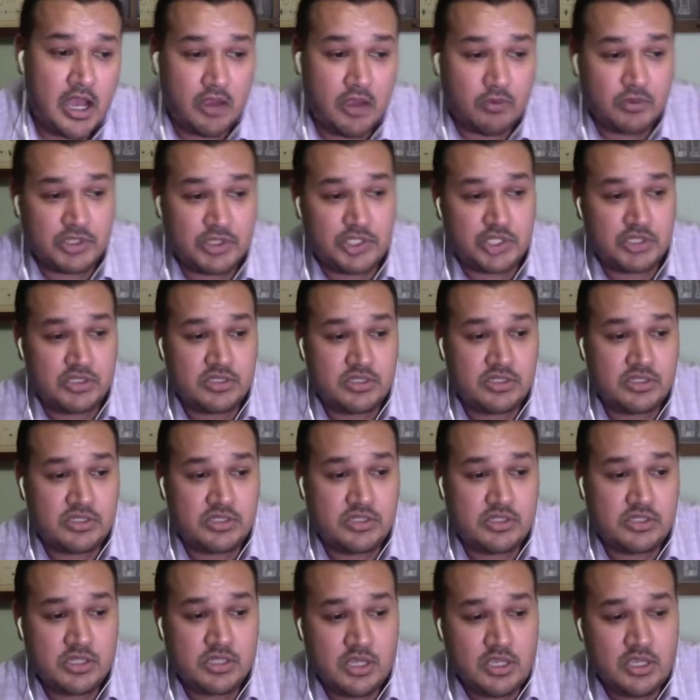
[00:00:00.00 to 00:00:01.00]
which
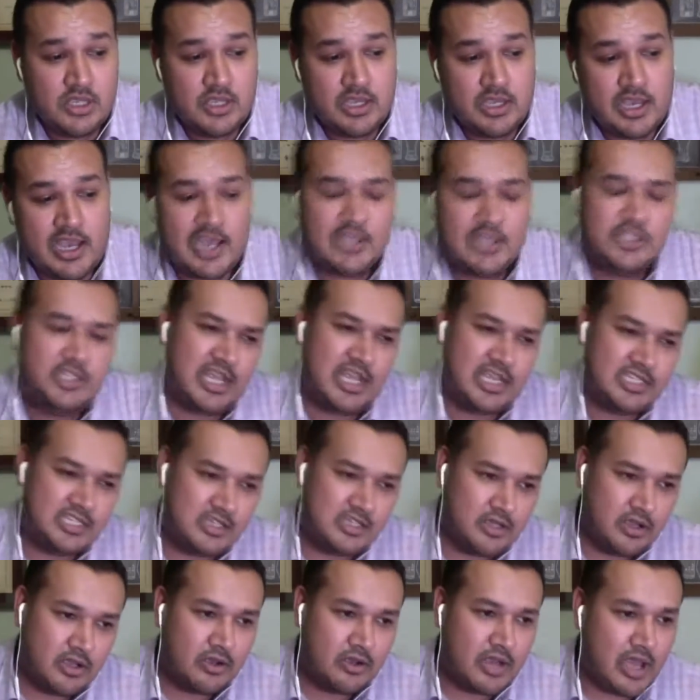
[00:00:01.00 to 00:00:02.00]
is, as you guys
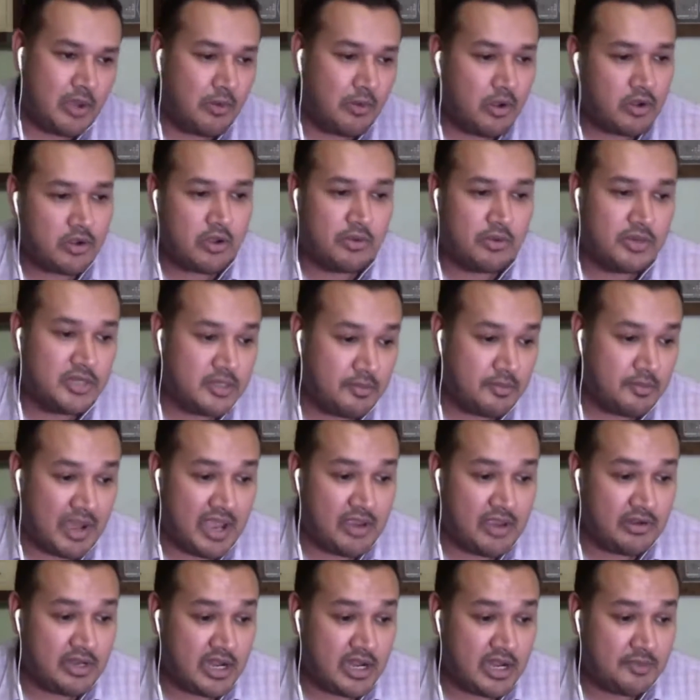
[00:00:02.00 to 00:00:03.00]
know, I won't go into
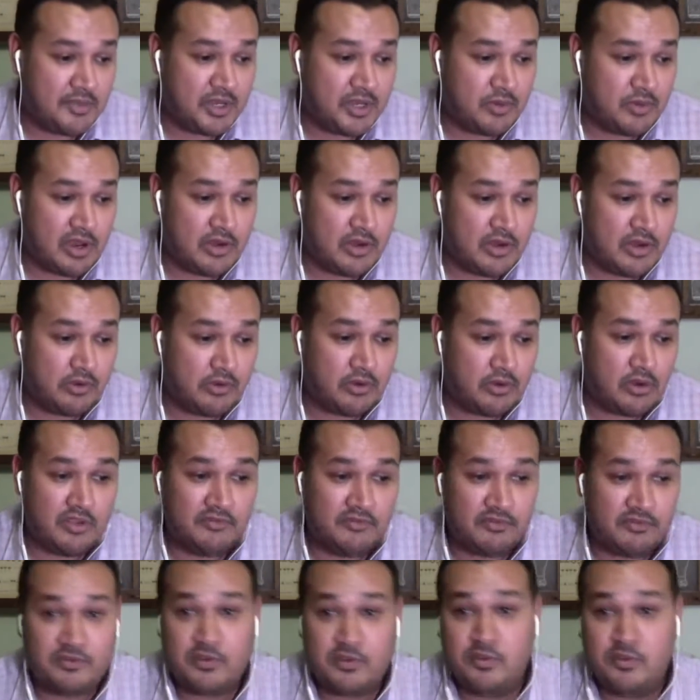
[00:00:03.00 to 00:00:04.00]
biodynamic wine
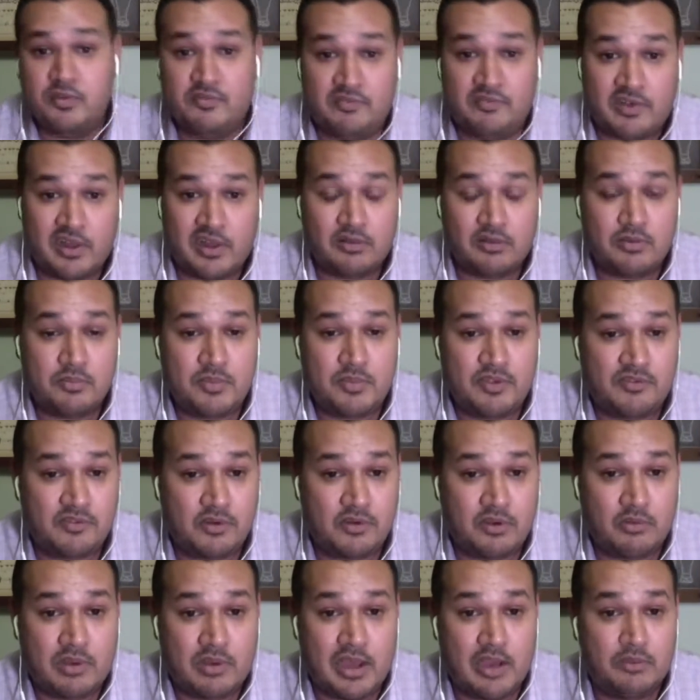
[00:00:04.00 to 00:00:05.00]
growing. If you've been following me for
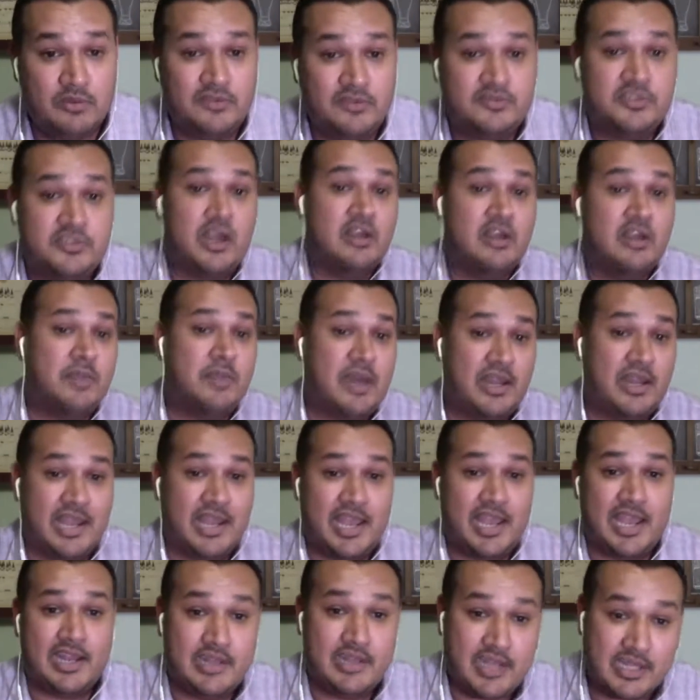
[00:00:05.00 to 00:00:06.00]
a while, we've talked about it
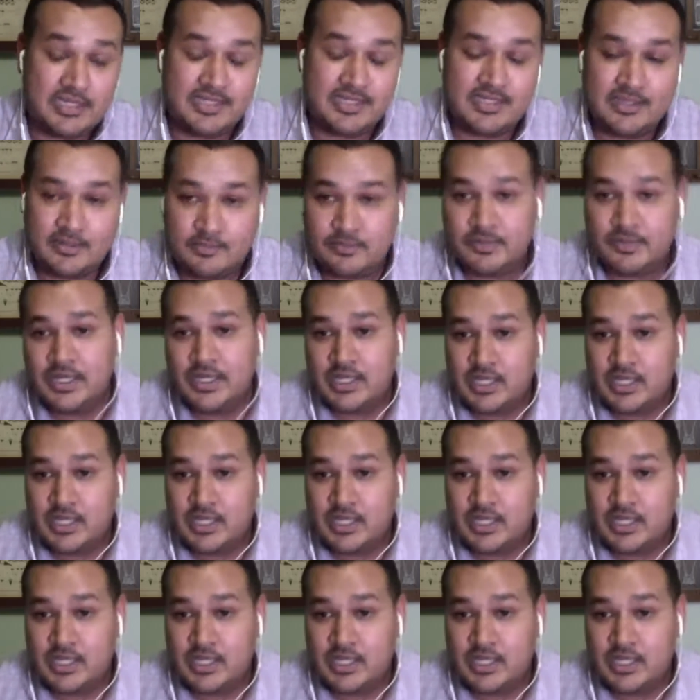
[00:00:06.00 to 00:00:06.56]
ad nauseum.